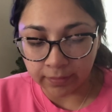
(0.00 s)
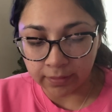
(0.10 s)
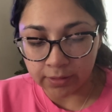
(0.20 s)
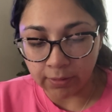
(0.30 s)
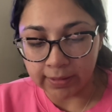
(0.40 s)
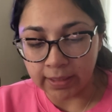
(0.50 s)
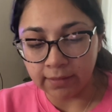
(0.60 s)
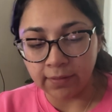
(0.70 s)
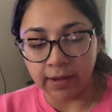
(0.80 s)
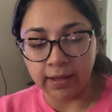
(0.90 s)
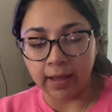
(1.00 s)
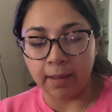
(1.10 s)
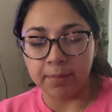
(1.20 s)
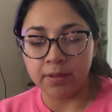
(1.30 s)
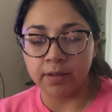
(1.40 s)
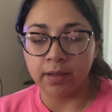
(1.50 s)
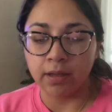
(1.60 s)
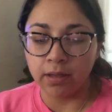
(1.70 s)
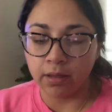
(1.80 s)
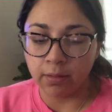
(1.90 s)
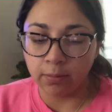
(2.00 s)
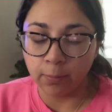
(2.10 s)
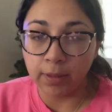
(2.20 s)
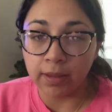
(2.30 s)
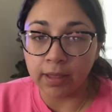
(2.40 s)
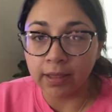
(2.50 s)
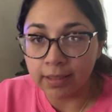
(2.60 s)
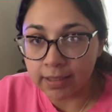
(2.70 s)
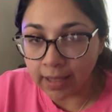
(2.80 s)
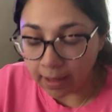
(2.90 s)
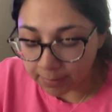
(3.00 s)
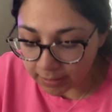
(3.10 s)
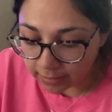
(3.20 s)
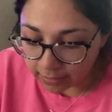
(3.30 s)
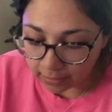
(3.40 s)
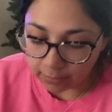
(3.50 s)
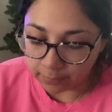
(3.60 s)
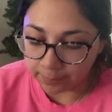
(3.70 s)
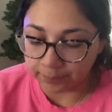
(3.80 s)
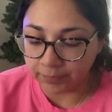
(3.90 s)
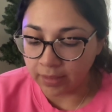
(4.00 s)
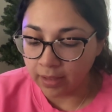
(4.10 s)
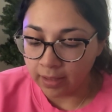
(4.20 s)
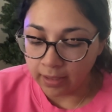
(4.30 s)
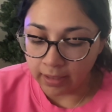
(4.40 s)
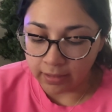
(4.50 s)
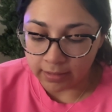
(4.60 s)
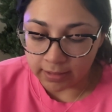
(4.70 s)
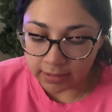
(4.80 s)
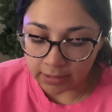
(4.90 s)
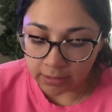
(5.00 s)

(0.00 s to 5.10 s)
So identifying gaps, within those gaps in assessing the